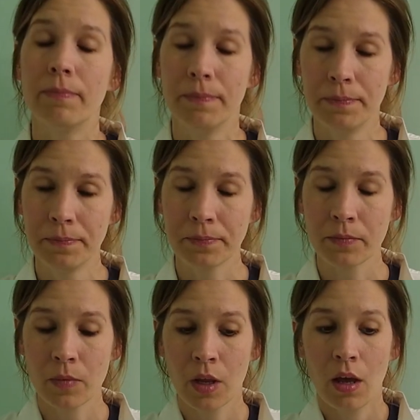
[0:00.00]
Mm -hmm.
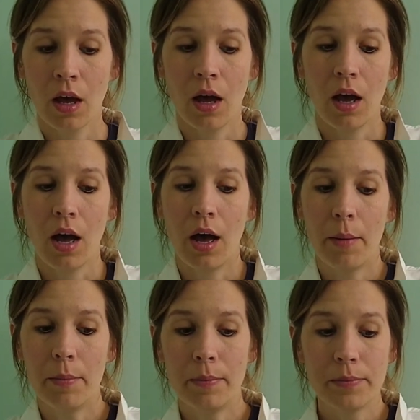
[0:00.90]

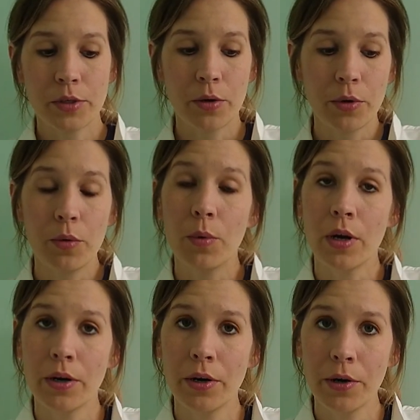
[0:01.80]
Um, so you
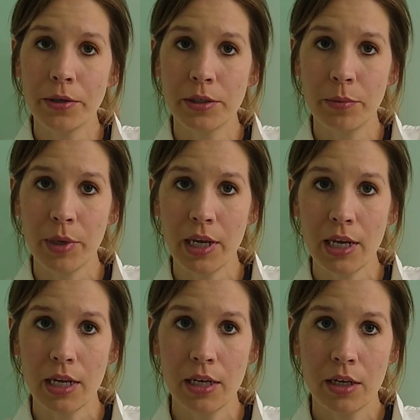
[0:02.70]
want her to
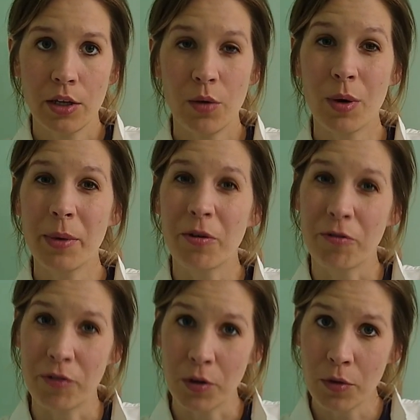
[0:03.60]
be, you want to be
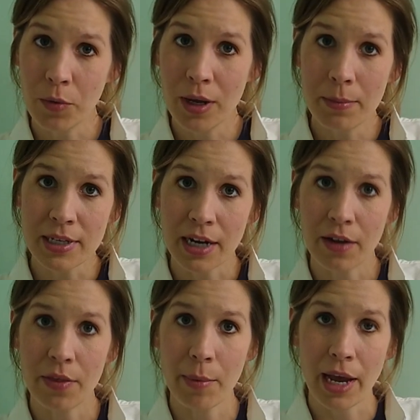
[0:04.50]
able to feel the ribs,
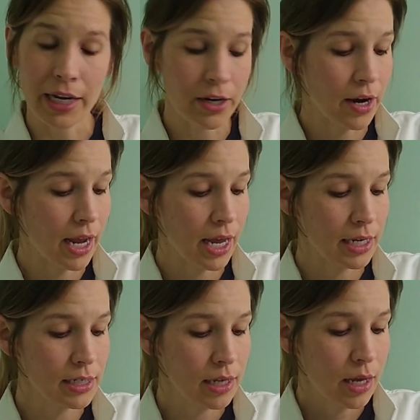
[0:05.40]
like on the back of your
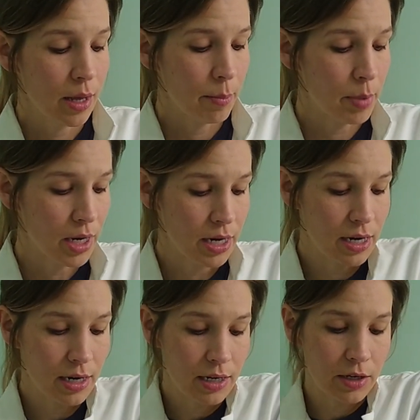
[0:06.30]
hand,
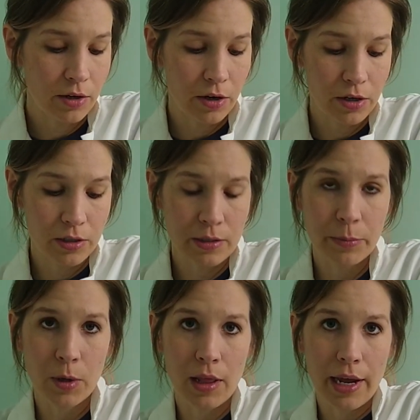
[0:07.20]
but Hers is
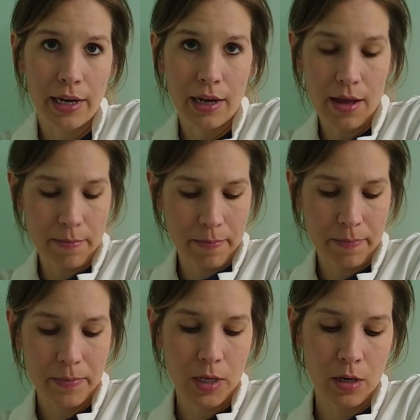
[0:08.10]
more like, um,
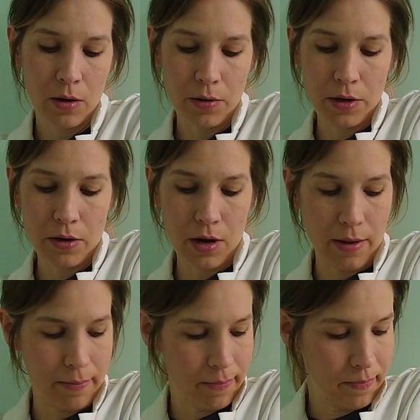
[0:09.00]
you know, your,
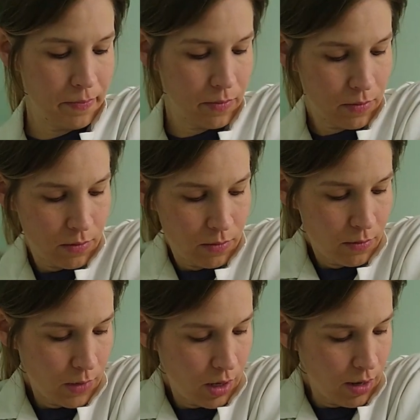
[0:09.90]
um,
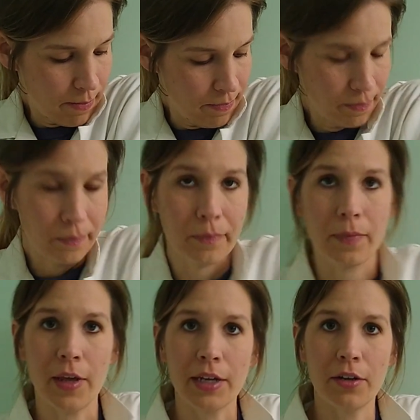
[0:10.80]
um,
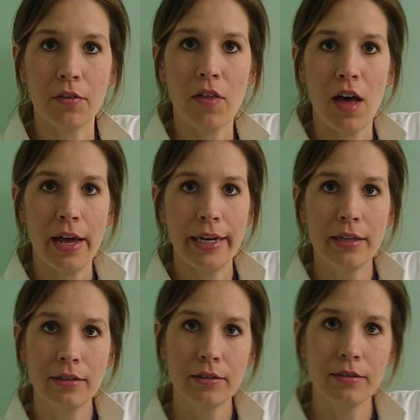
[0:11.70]
like your thigh.